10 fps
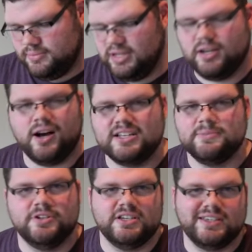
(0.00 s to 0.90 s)
didn't
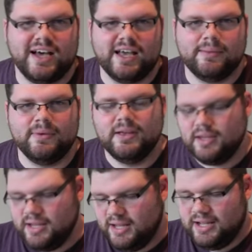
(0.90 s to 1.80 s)
cost much in time,
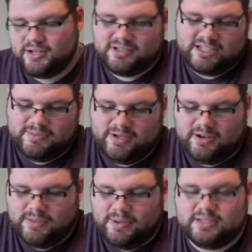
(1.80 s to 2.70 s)
it turned out to be a
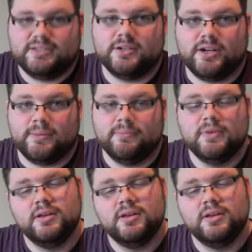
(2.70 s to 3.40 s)
great piece of terrain.